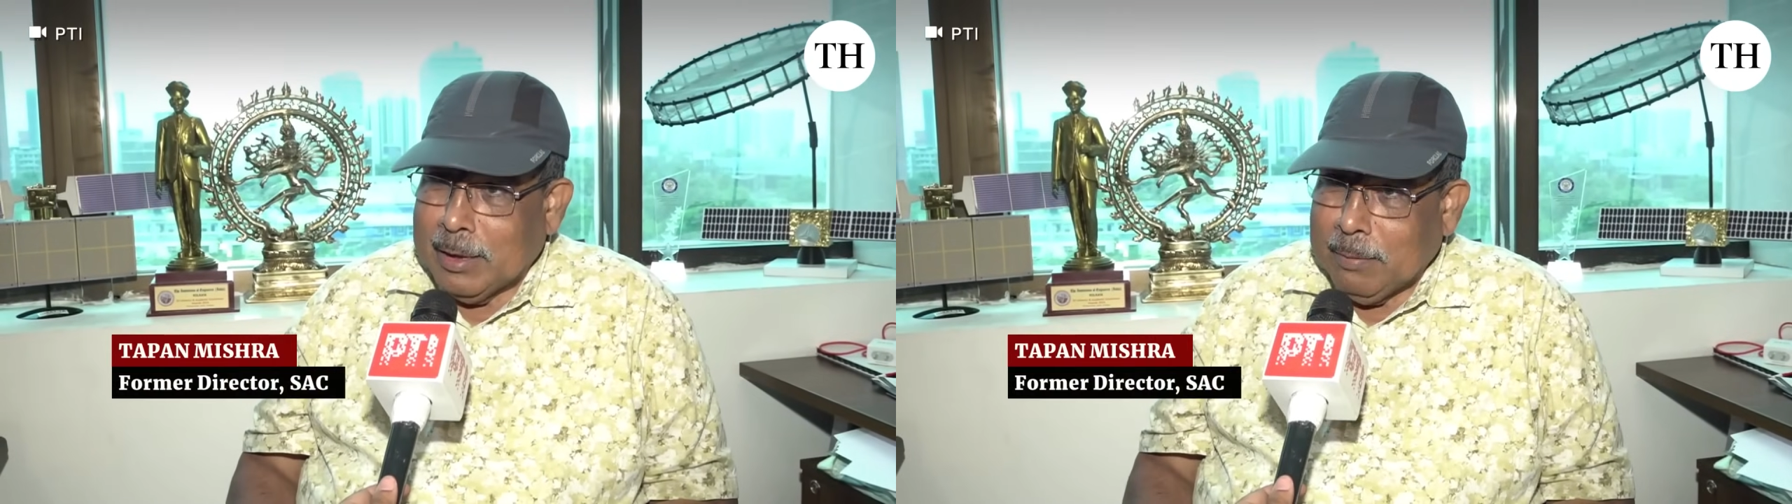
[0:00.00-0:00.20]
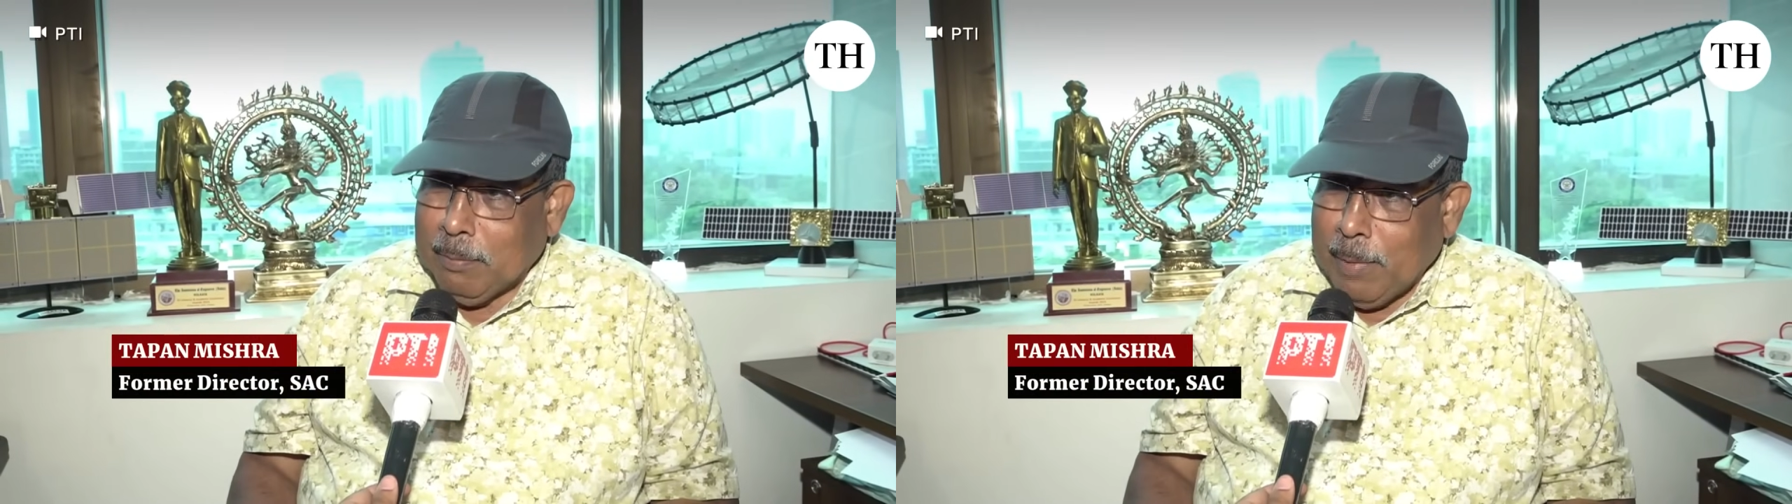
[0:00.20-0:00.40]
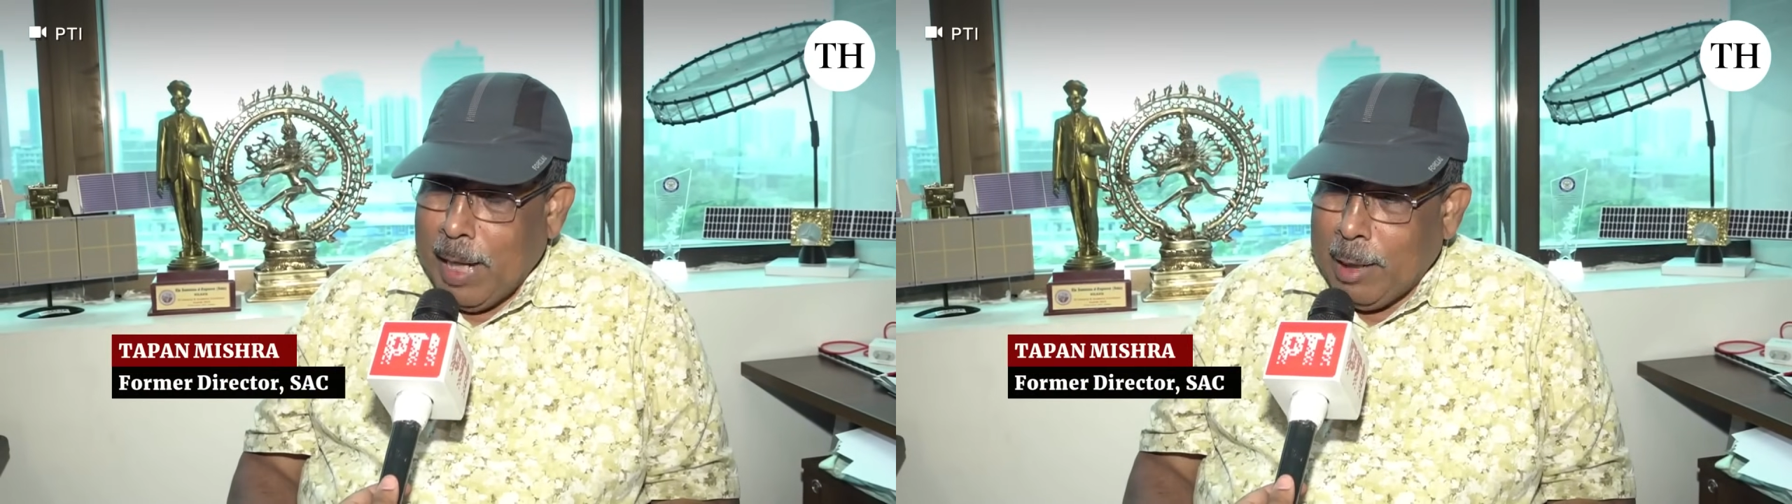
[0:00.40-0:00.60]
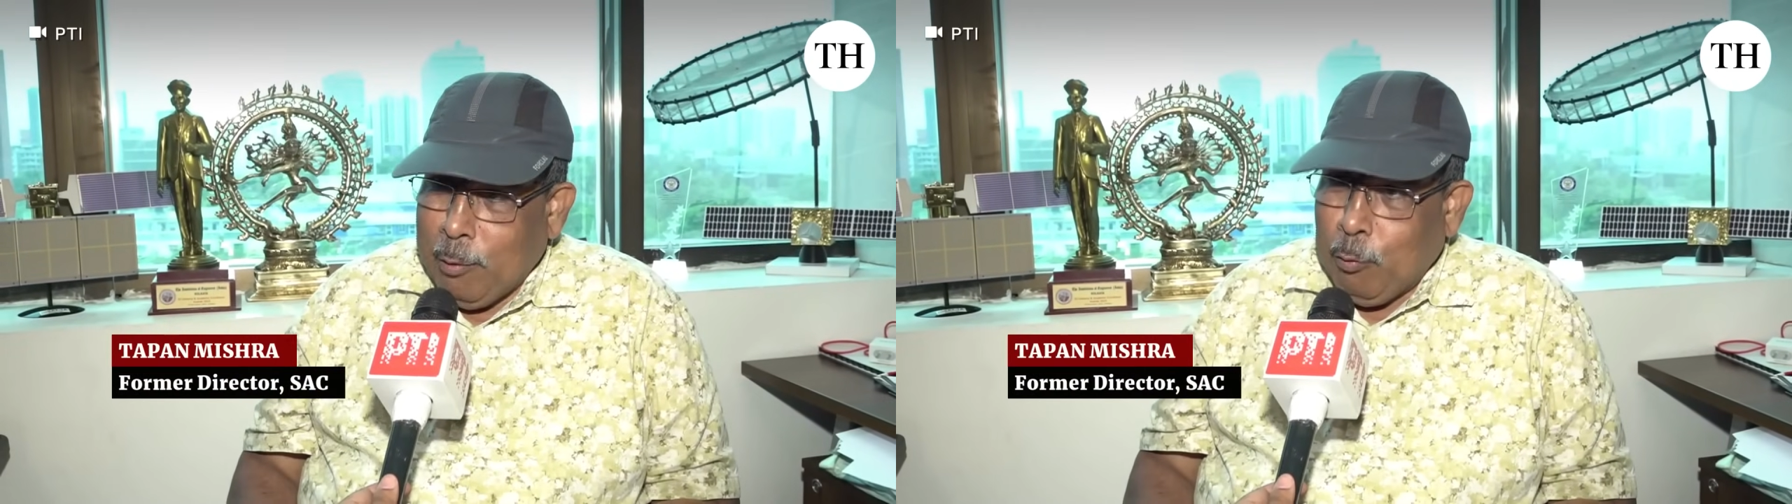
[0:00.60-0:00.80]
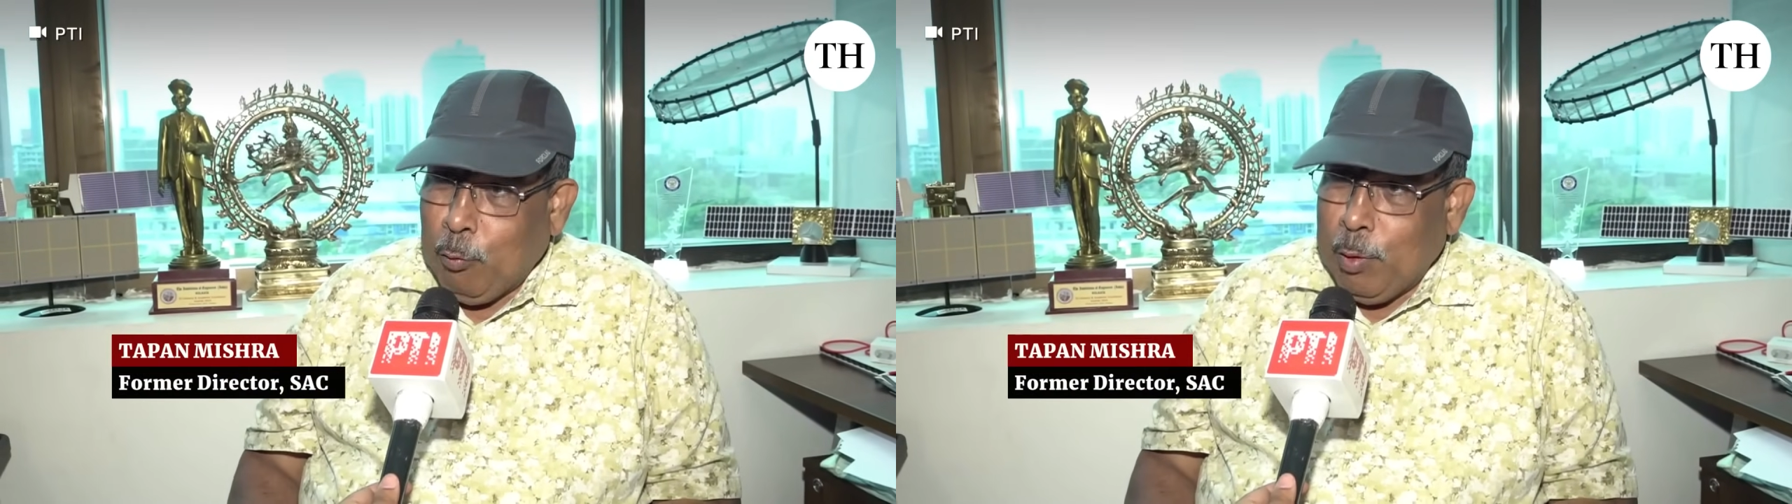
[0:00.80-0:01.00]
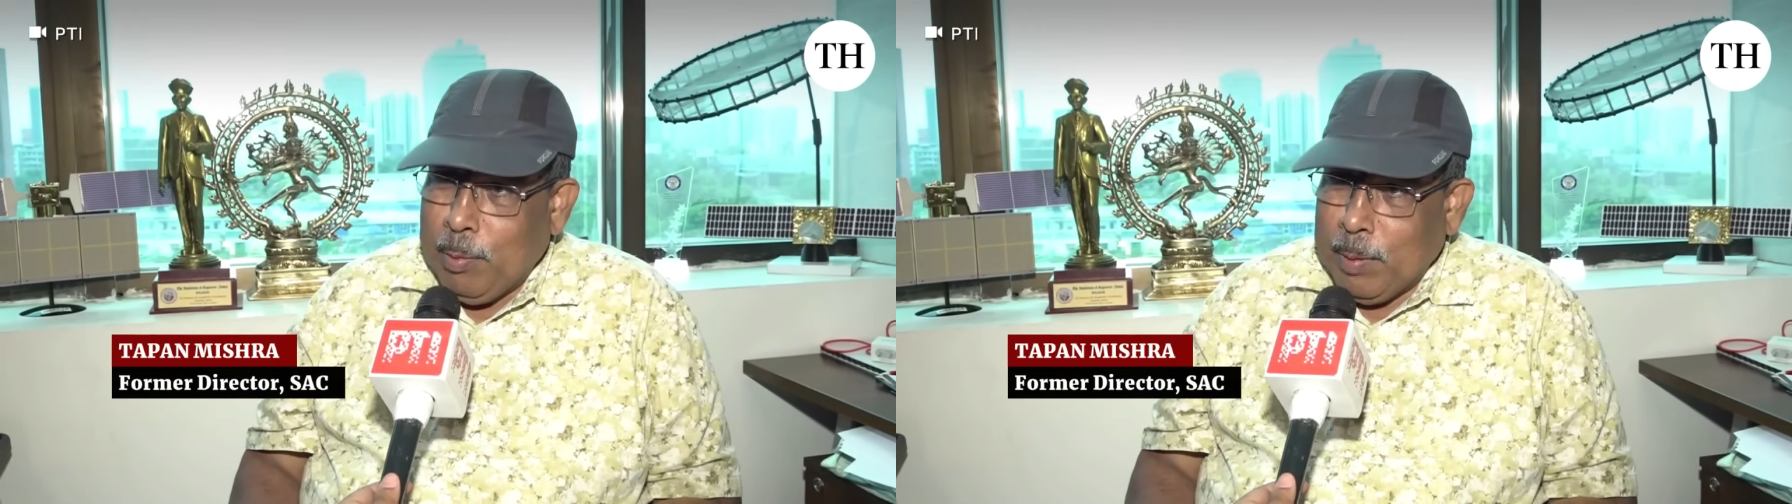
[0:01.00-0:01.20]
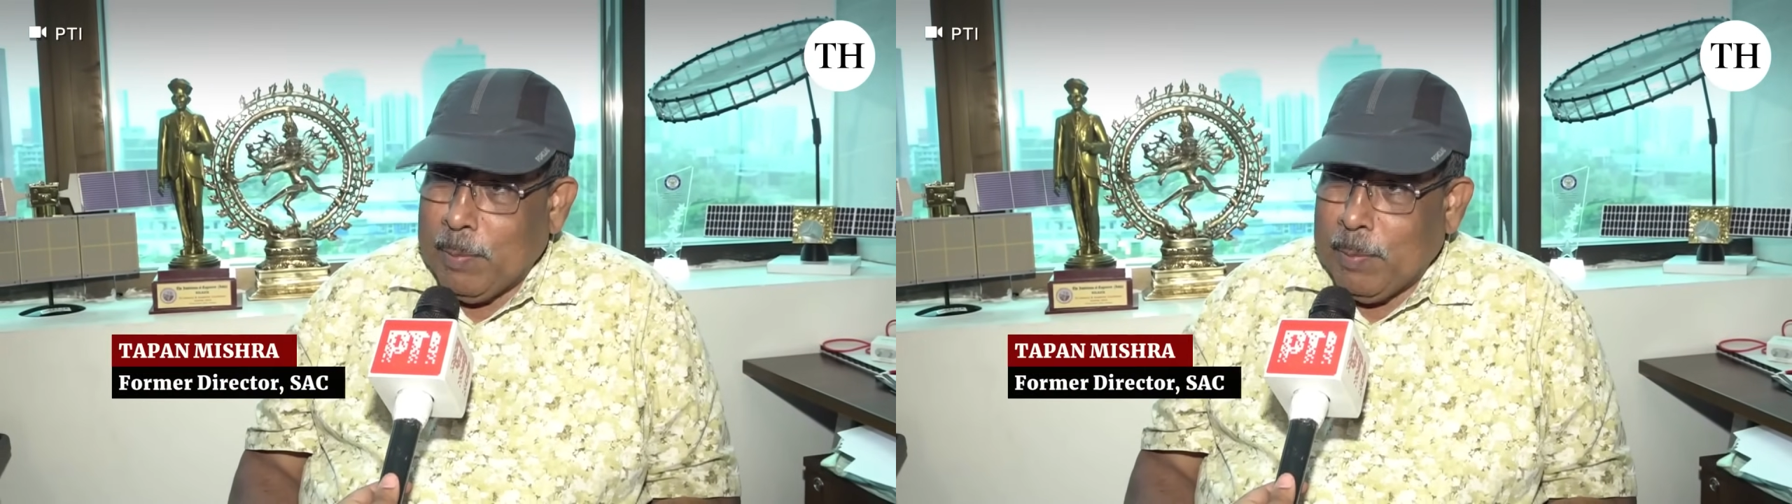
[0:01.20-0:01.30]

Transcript: a microwave